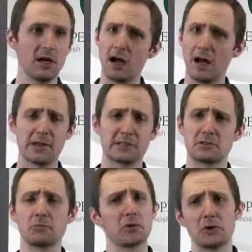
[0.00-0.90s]
that's
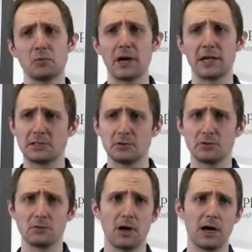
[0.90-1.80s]
a really good way
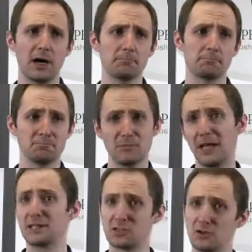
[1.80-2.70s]
to
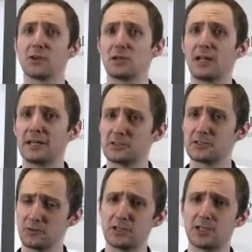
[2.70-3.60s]
let us know that you'd like us
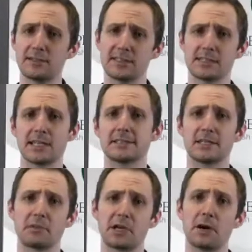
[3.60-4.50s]
to reach out to set
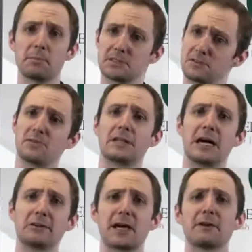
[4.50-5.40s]
something up, is to fill
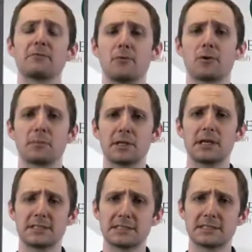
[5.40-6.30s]
out that form
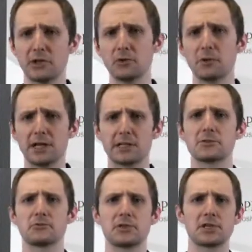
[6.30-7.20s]
and say that you would like us
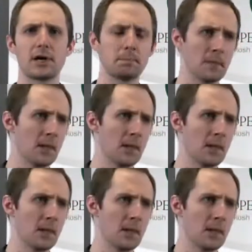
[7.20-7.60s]
to reach out.